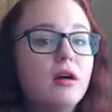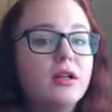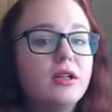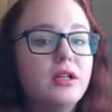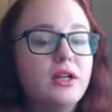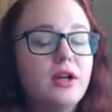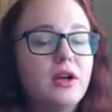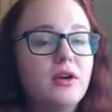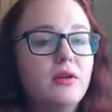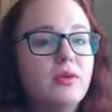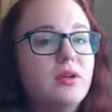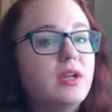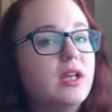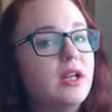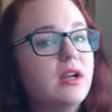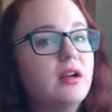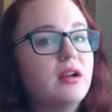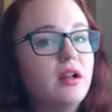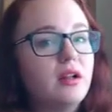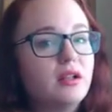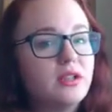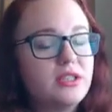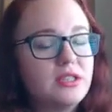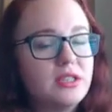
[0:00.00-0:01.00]
get it
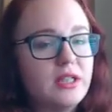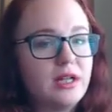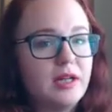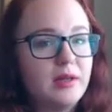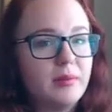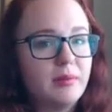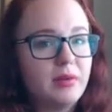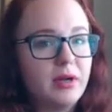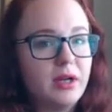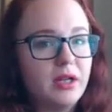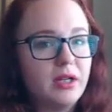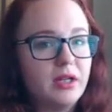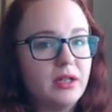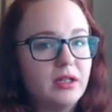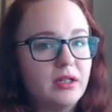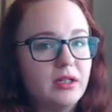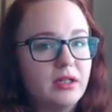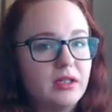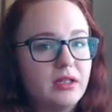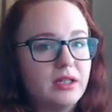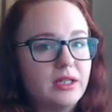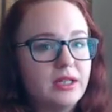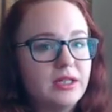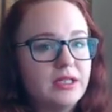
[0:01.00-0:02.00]
all set up on
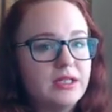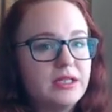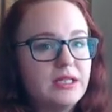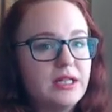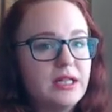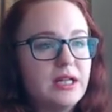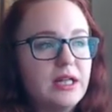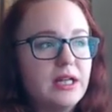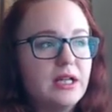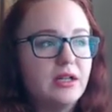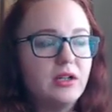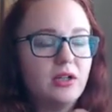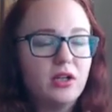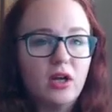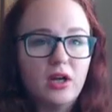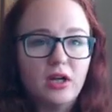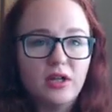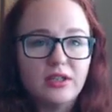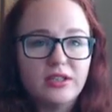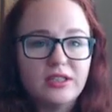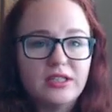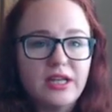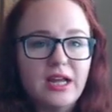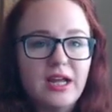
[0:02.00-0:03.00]
LinkedIn,
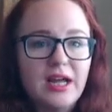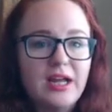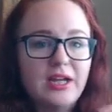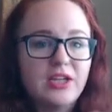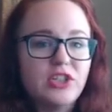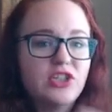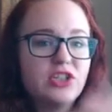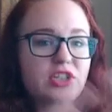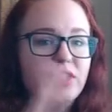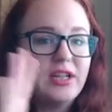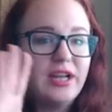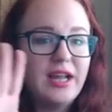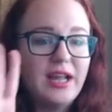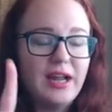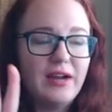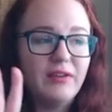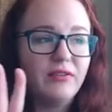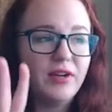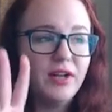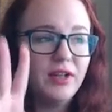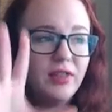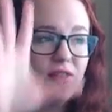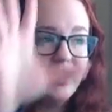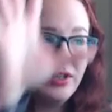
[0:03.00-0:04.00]
calls to action,
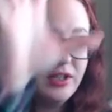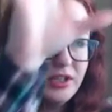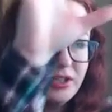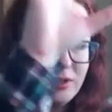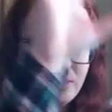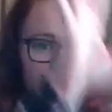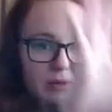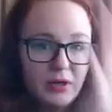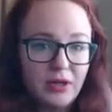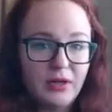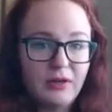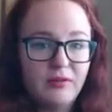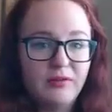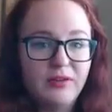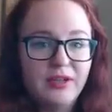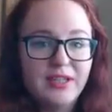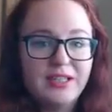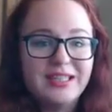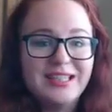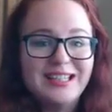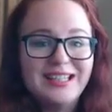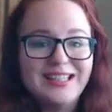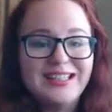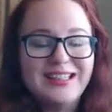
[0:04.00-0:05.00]
everything's
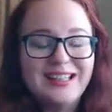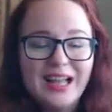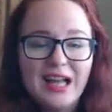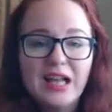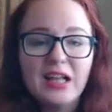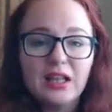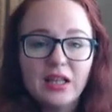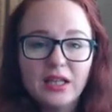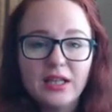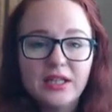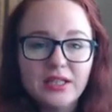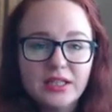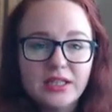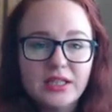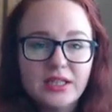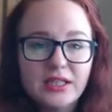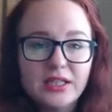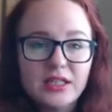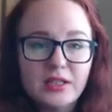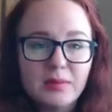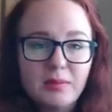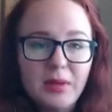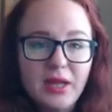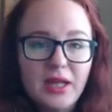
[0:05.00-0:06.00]
perfect in that
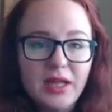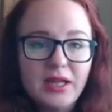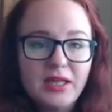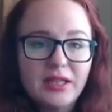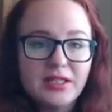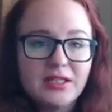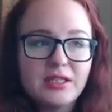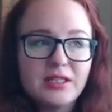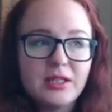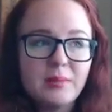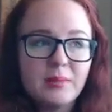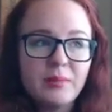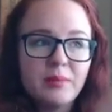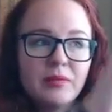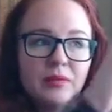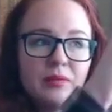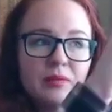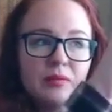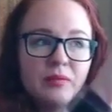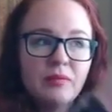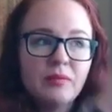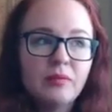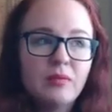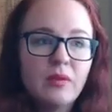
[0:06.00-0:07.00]
LinkedIn space.
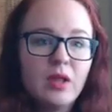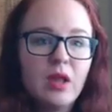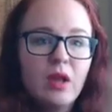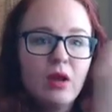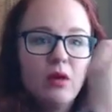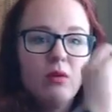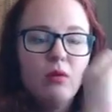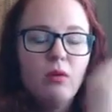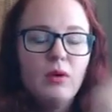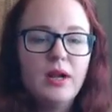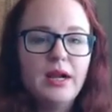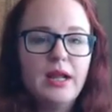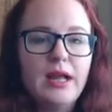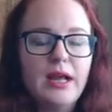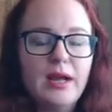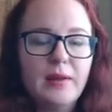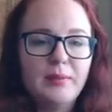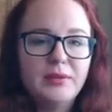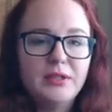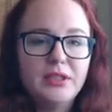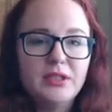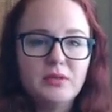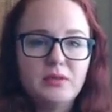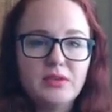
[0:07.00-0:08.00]
What
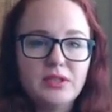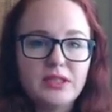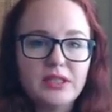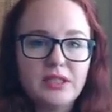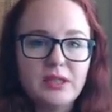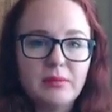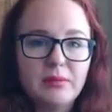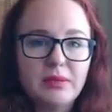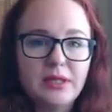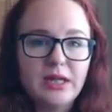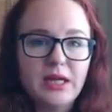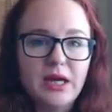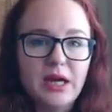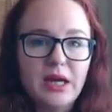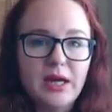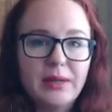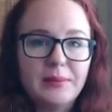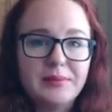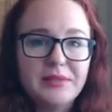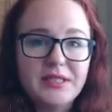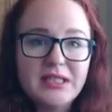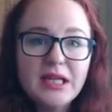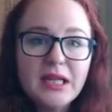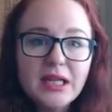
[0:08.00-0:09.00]
happens when somebody
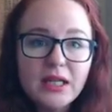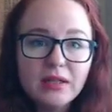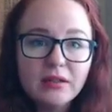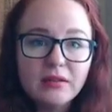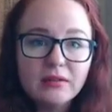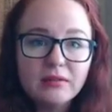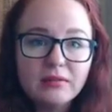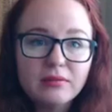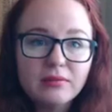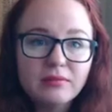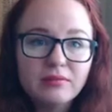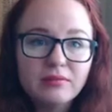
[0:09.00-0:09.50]
opts in?